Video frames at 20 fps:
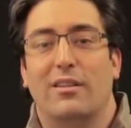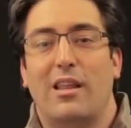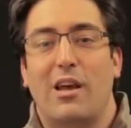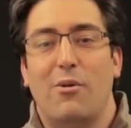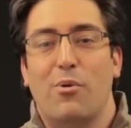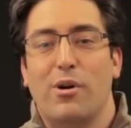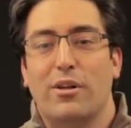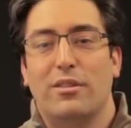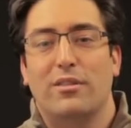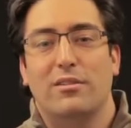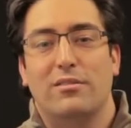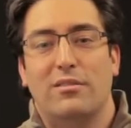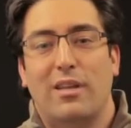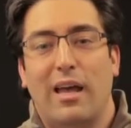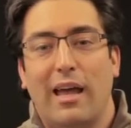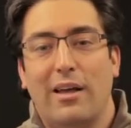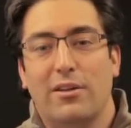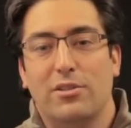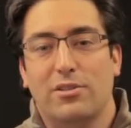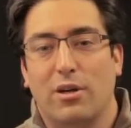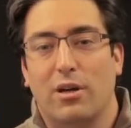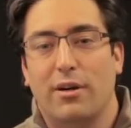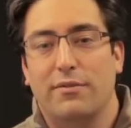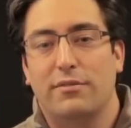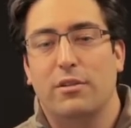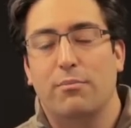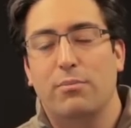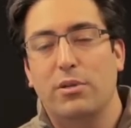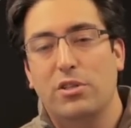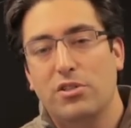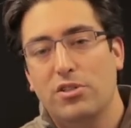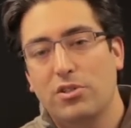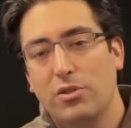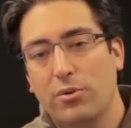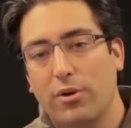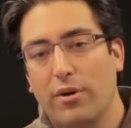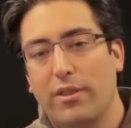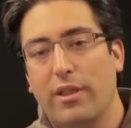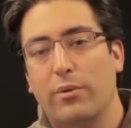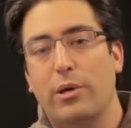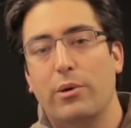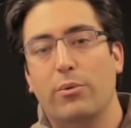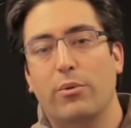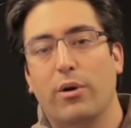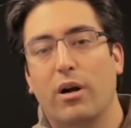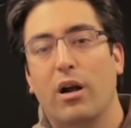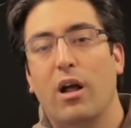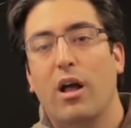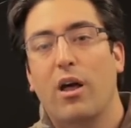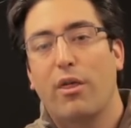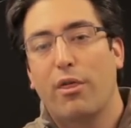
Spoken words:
They worked their tails off to be sure that we were